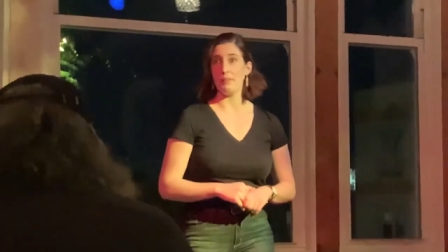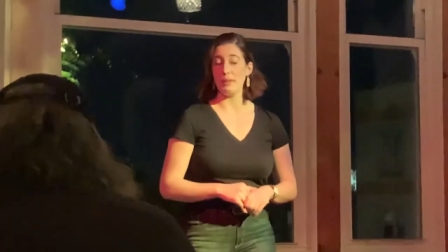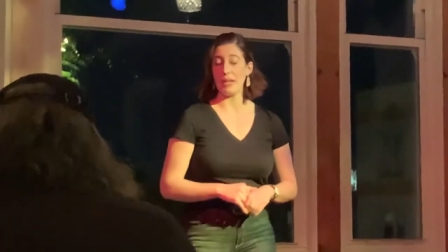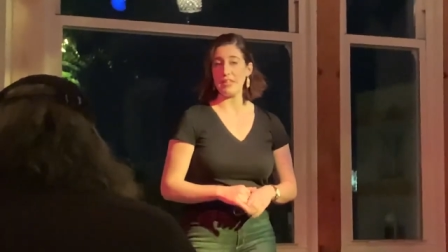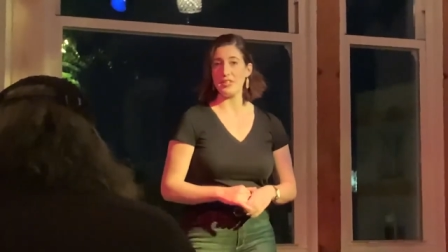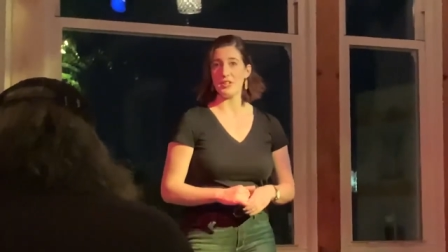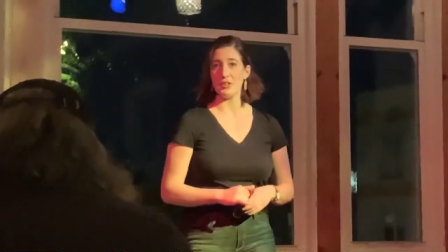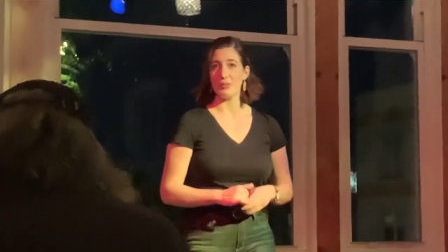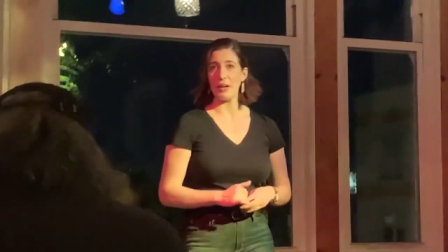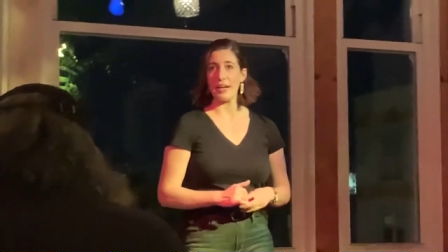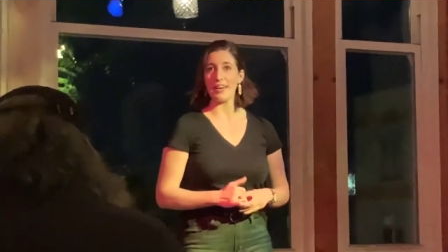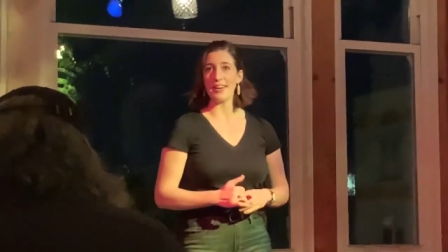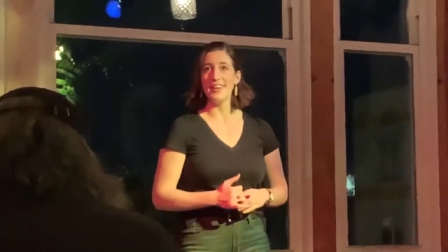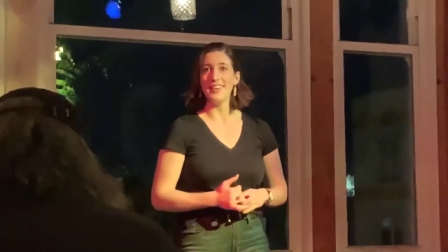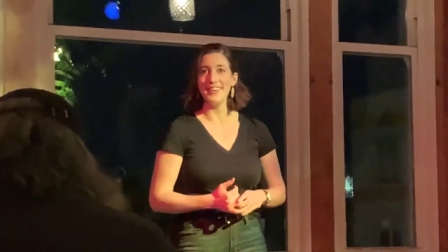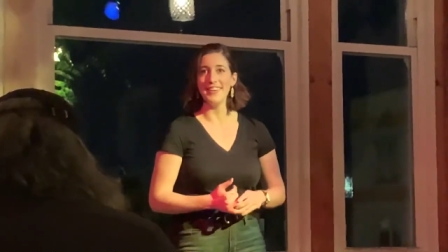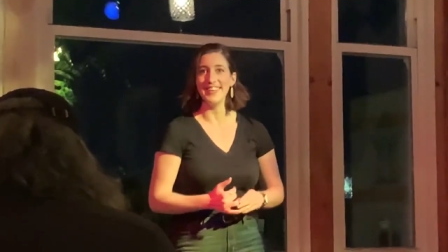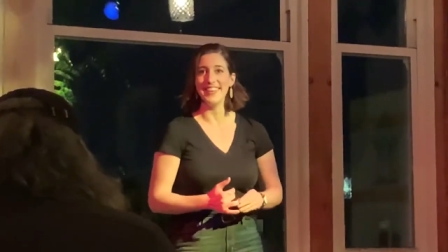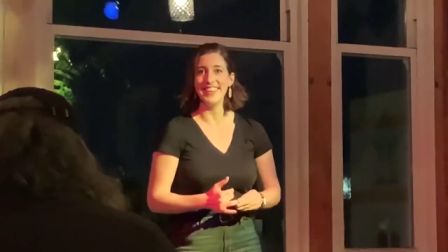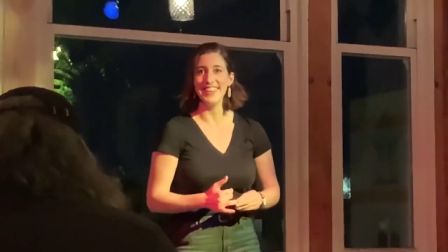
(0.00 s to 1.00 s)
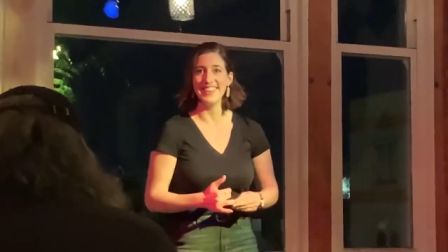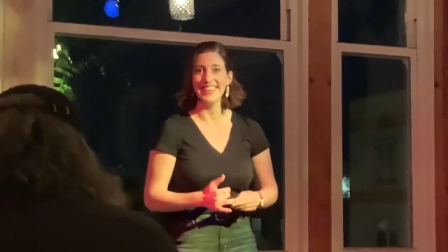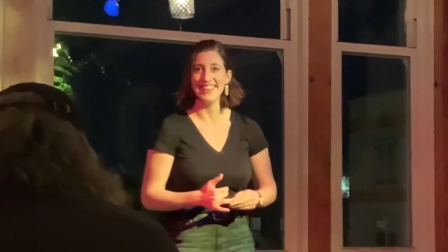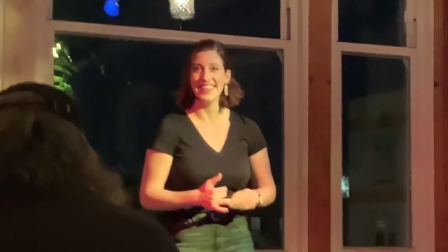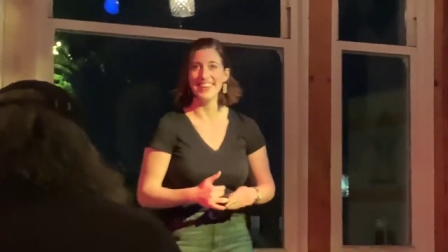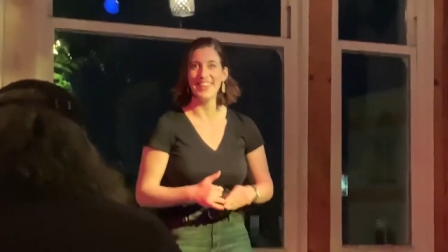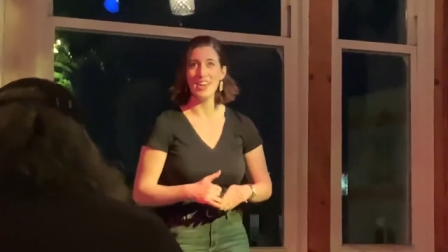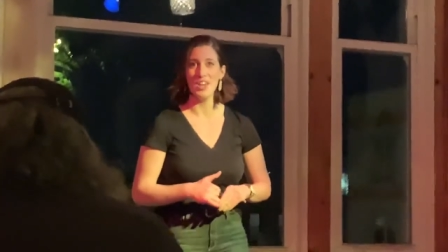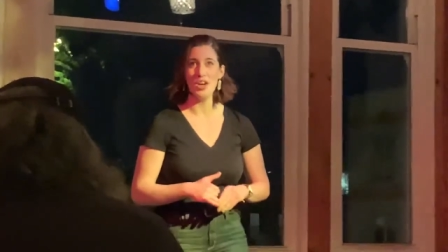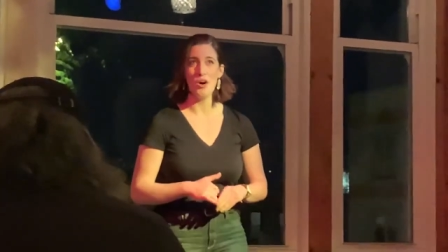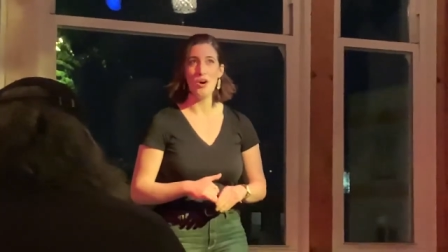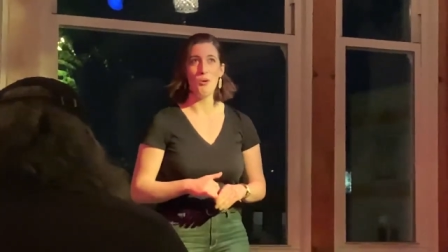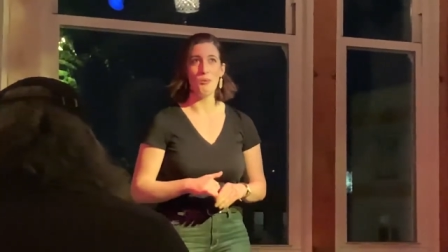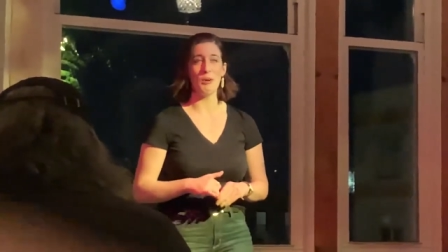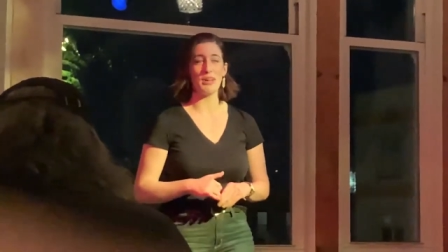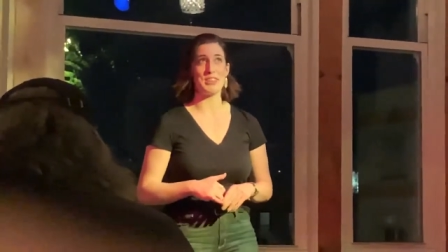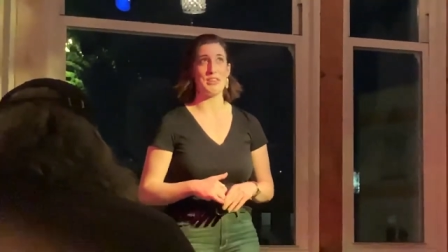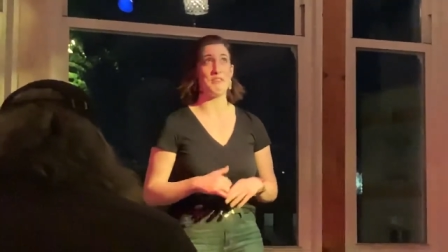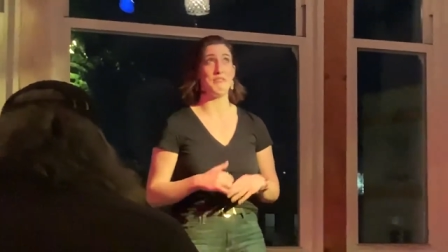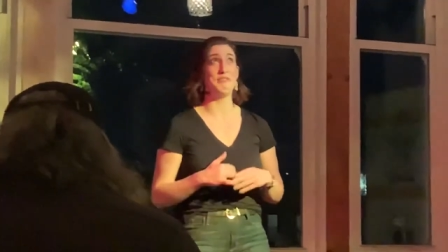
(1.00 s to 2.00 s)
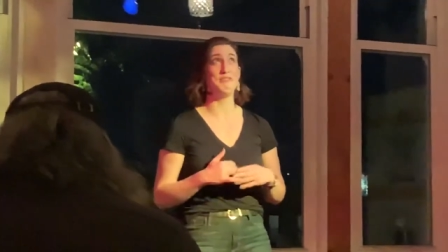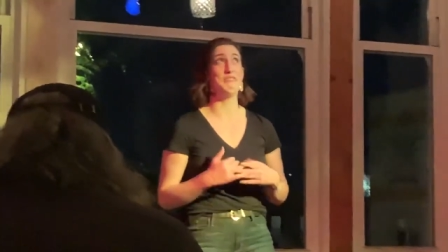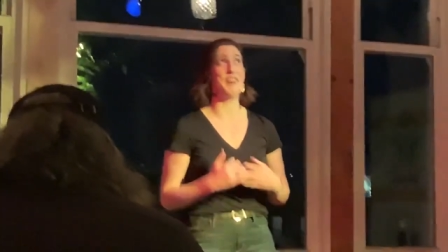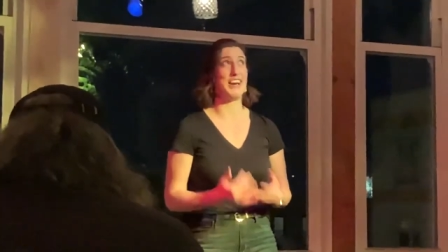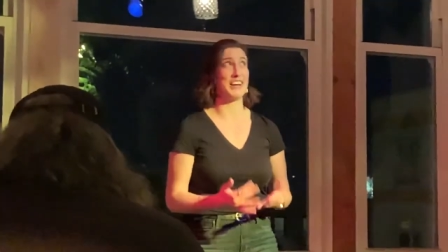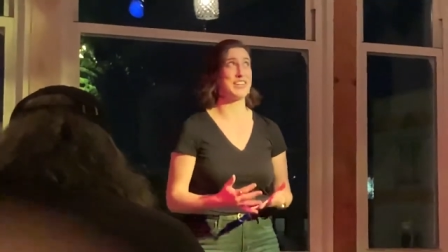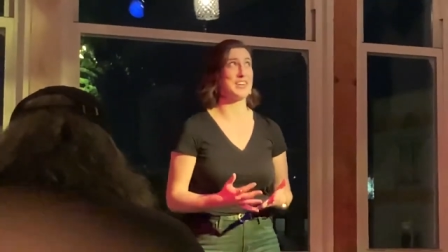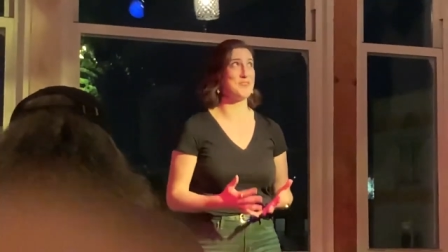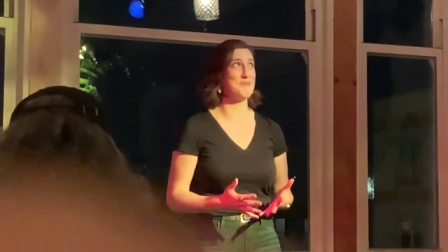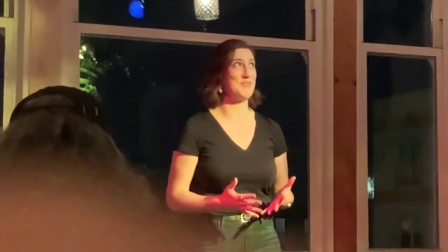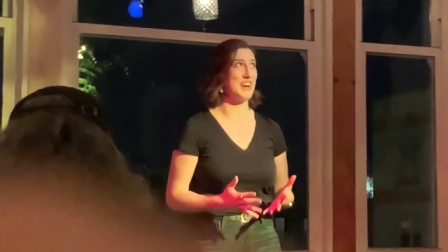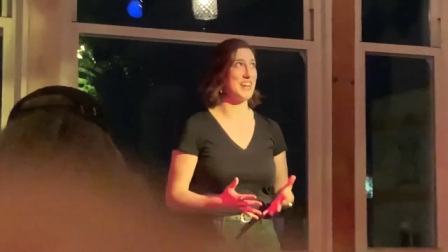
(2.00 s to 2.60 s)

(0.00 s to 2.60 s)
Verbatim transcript: am I doing? What the fuck am